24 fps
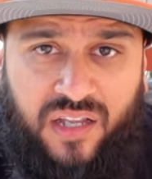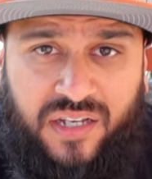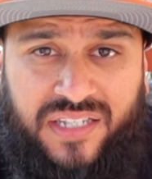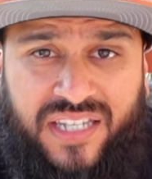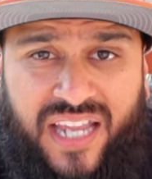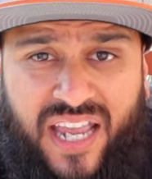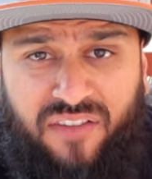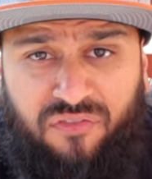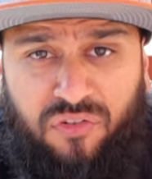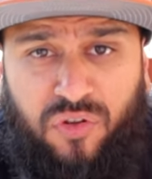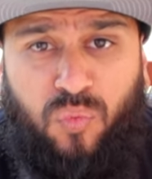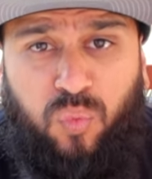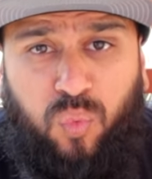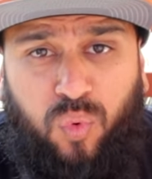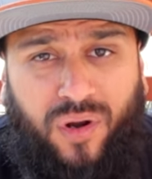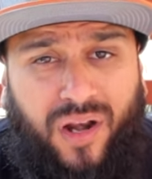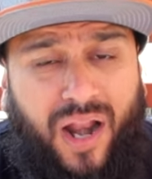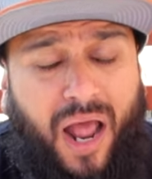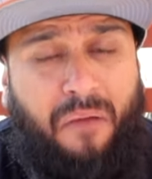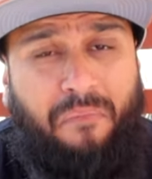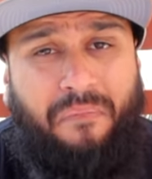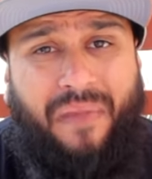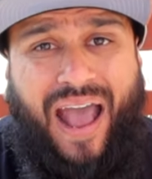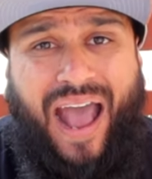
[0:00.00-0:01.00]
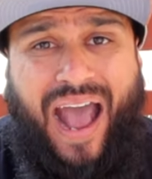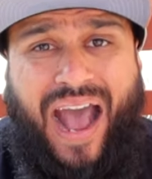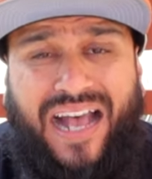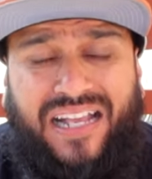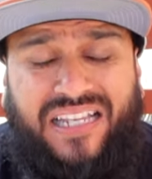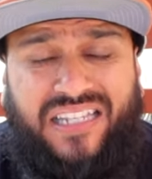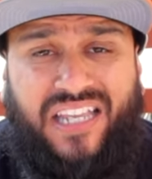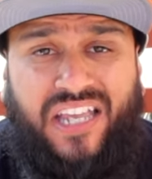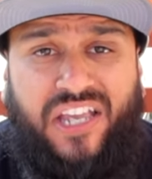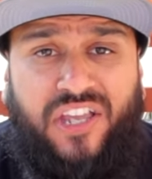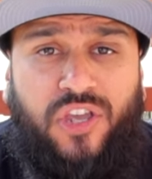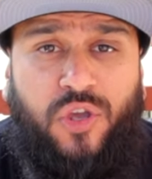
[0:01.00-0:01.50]
David Wood, I'm
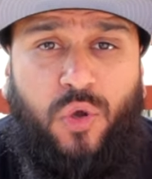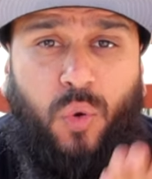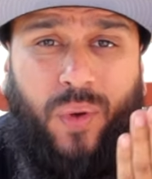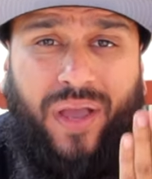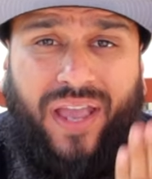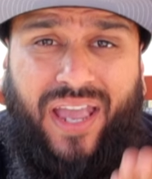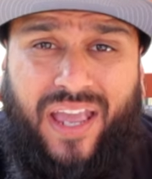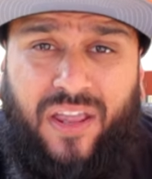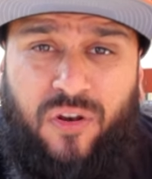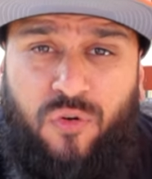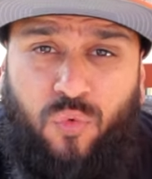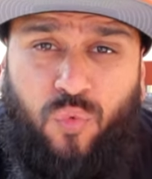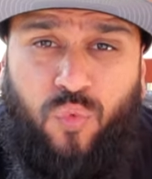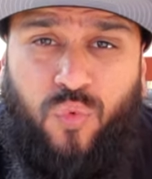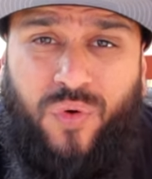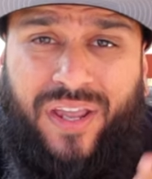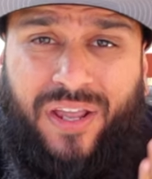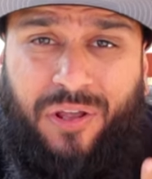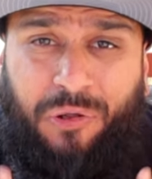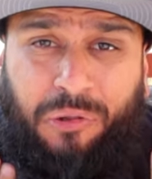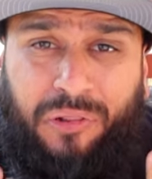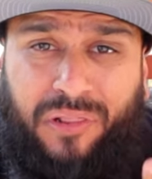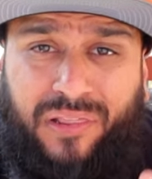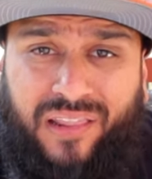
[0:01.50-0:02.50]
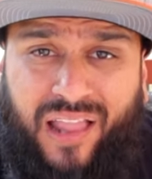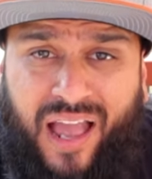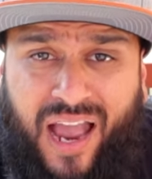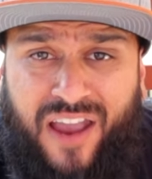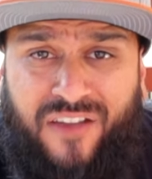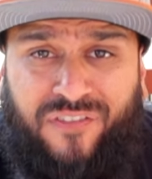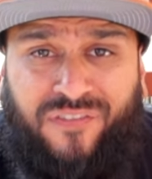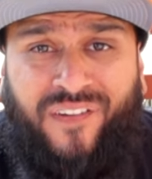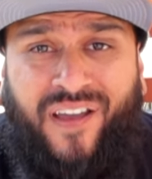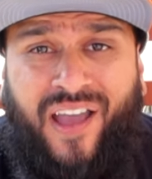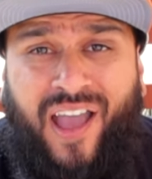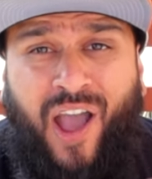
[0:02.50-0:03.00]
asking you, in real
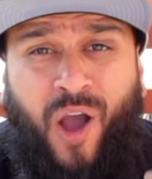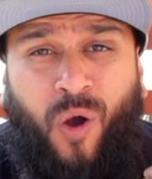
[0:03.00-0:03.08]
life,